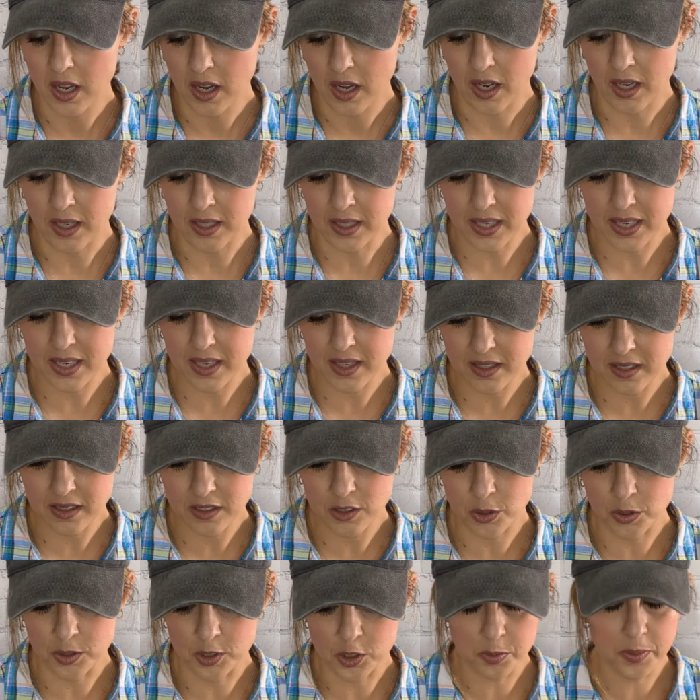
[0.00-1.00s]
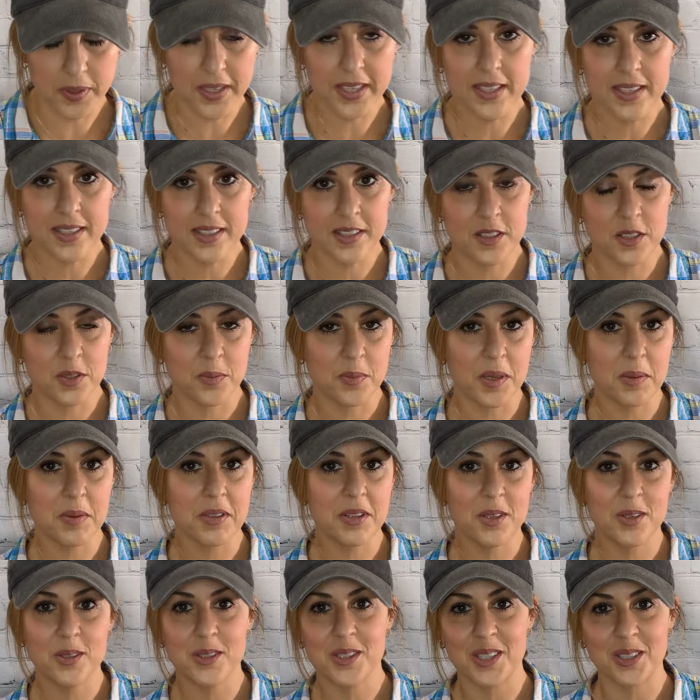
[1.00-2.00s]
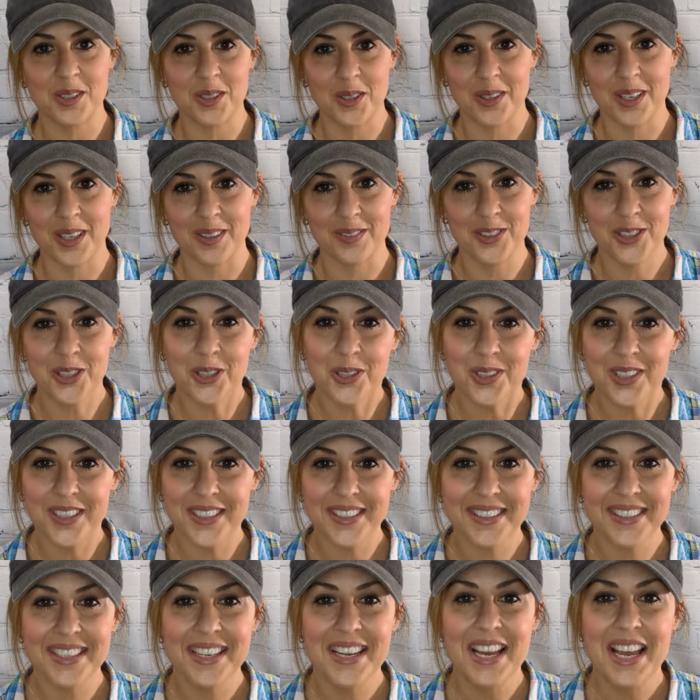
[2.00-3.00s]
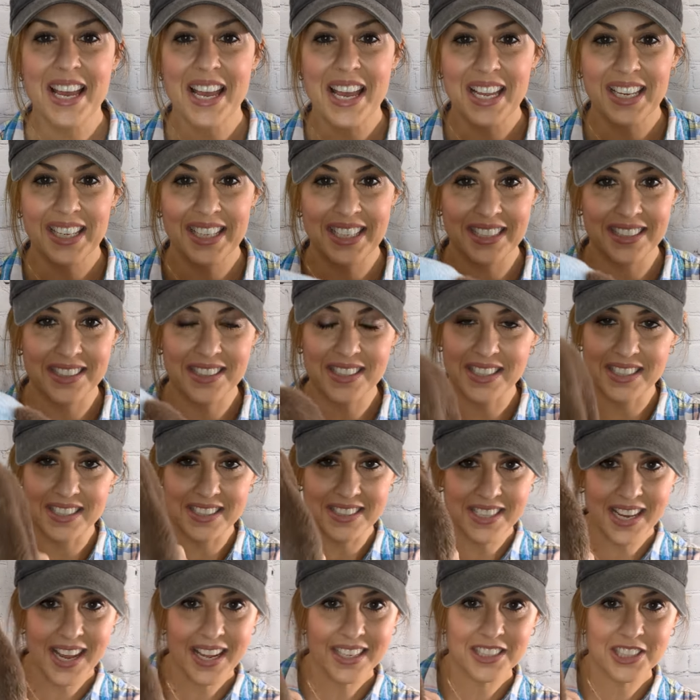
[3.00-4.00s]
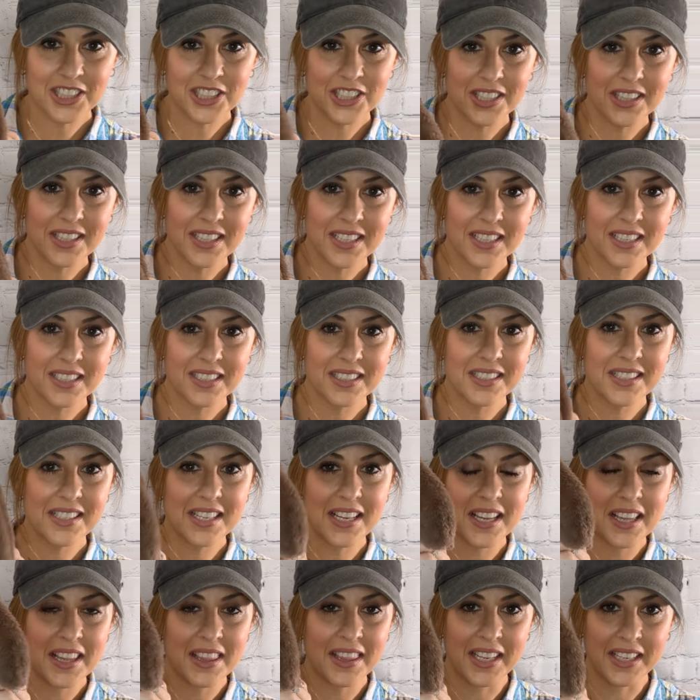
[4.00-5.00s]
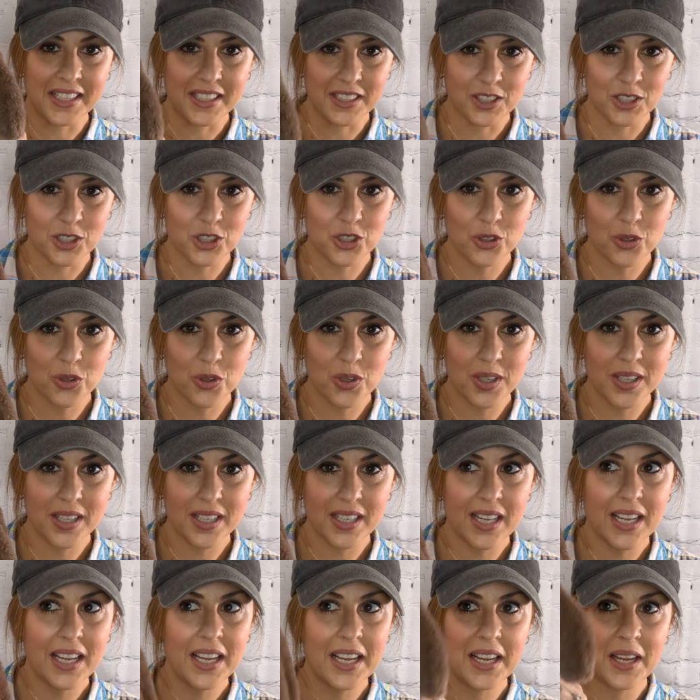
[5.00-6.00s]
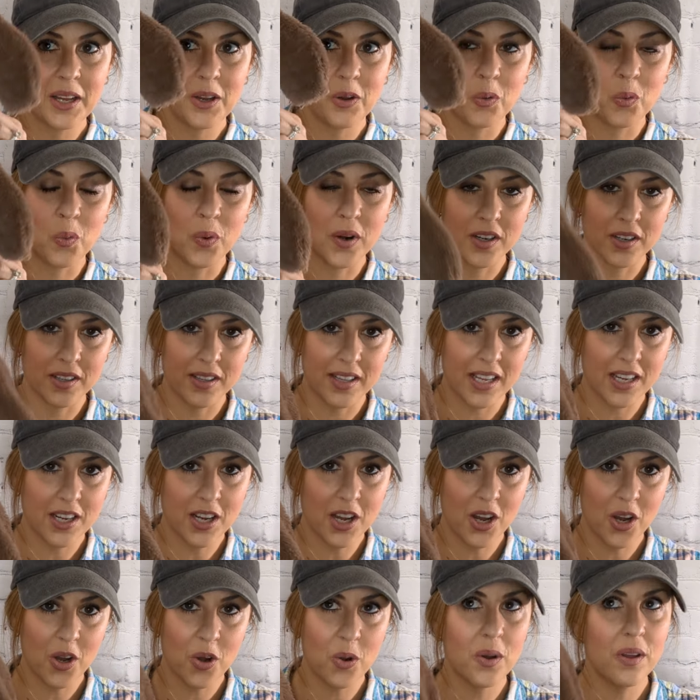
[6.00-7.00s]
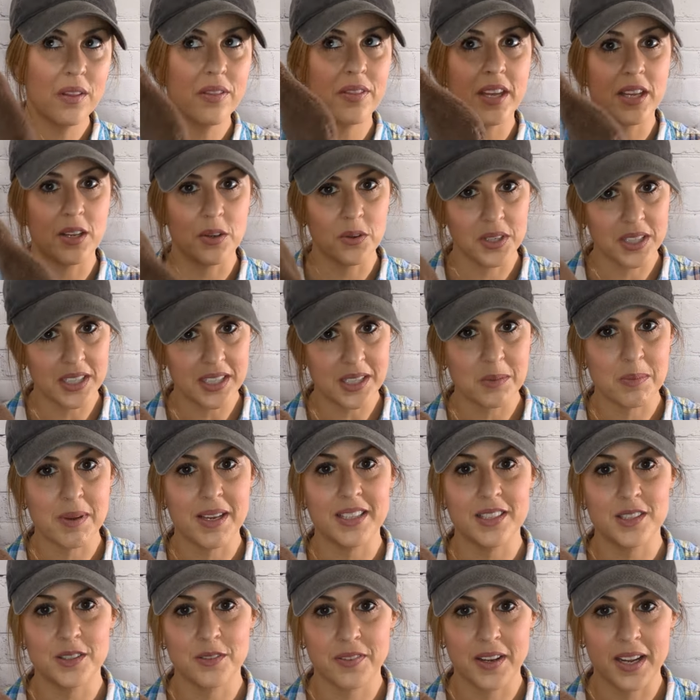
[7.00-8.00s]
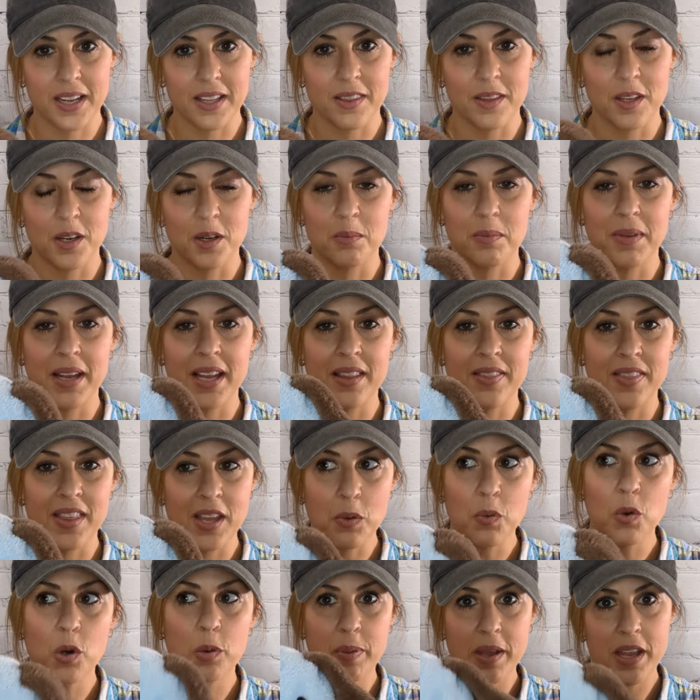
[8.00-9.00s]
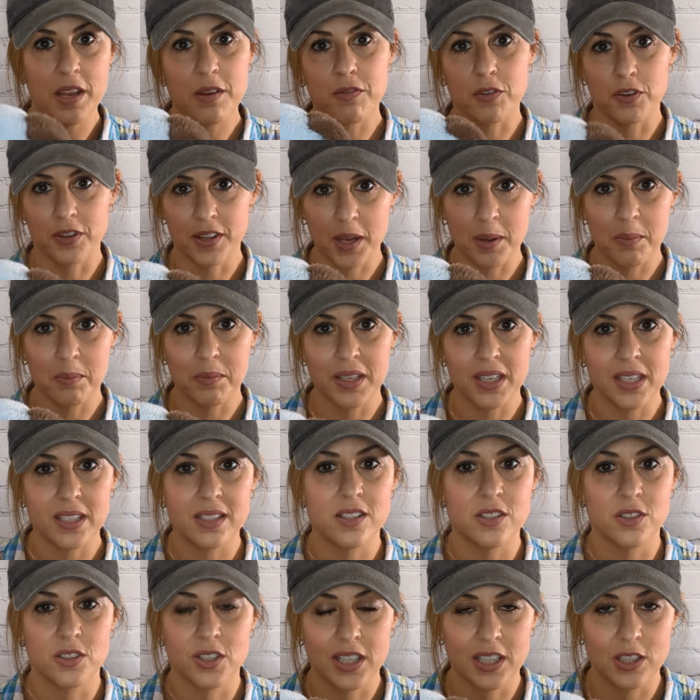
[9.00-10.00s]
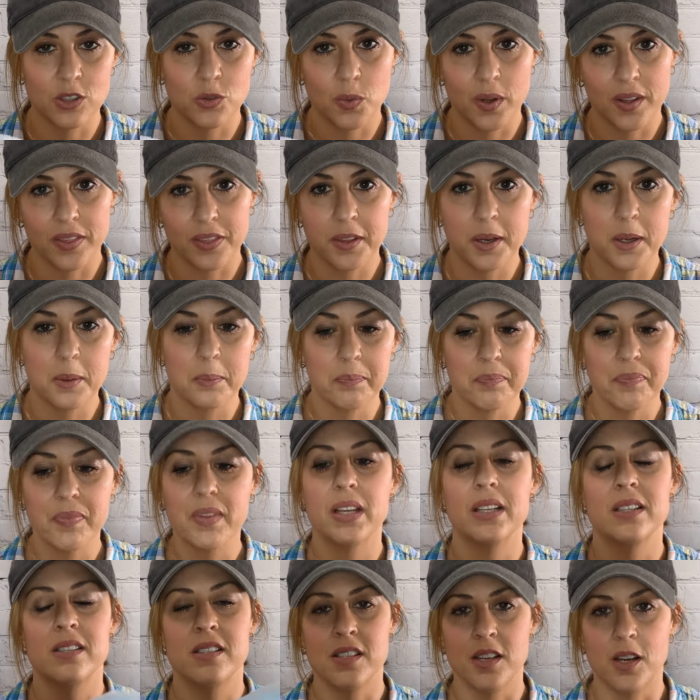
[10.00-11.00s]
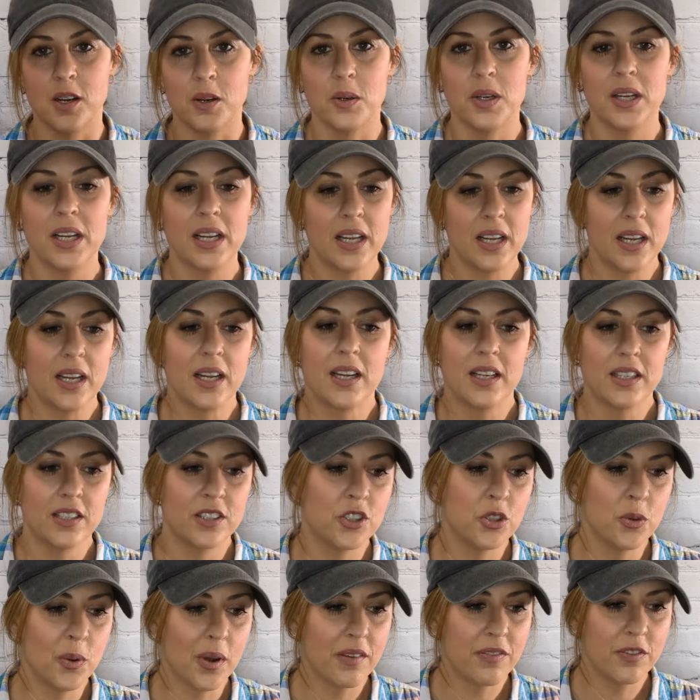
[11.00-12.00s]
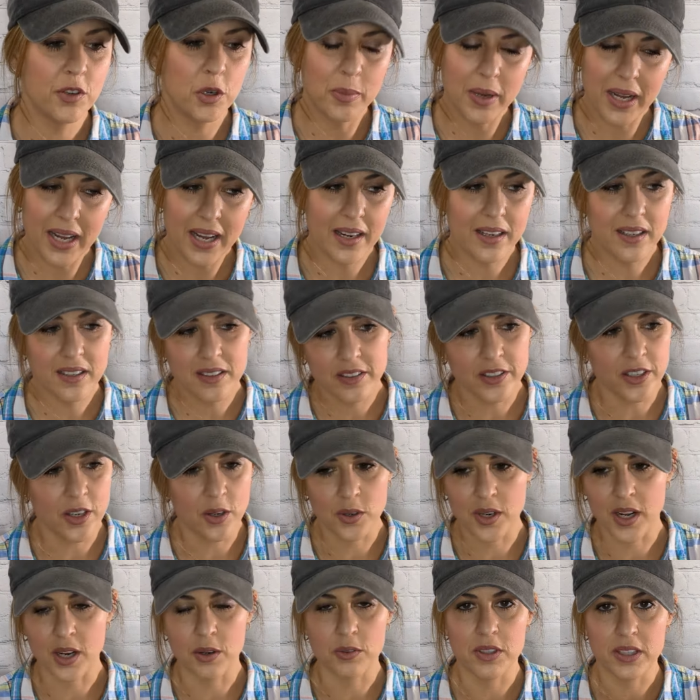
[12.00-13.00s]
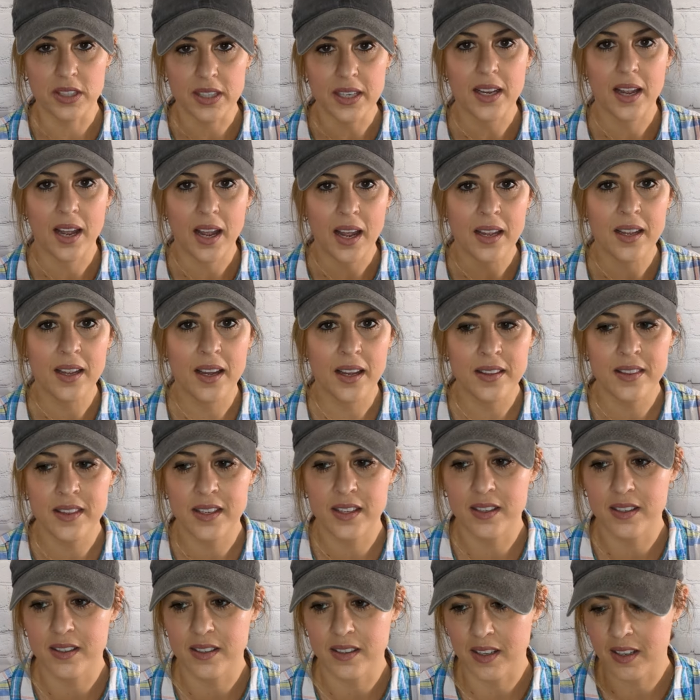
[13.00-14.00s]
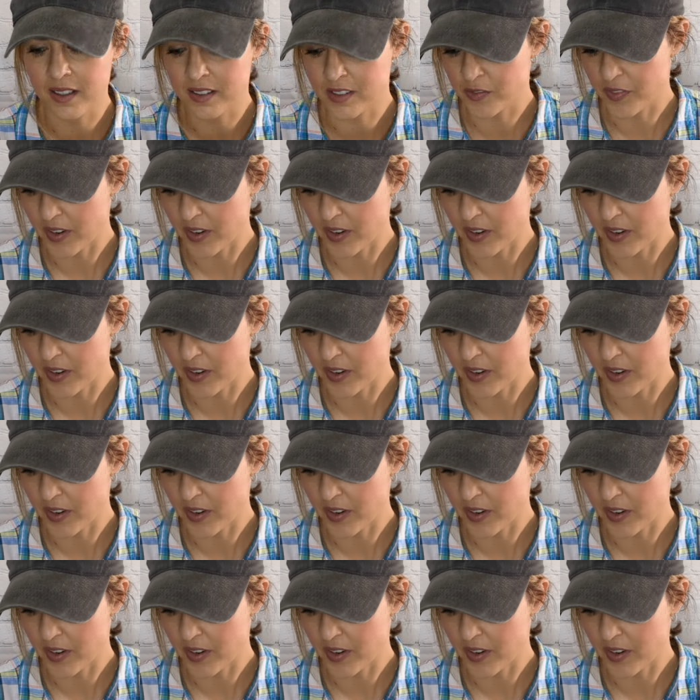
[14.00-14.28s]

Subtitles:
again, to explain it to maybe those that don't have children, kids get attached to things, they get destroyed. Where do they go? They go to eBay to find them, and they will pay for them because their kids want them. So do I feel bad? No, not really. I think it's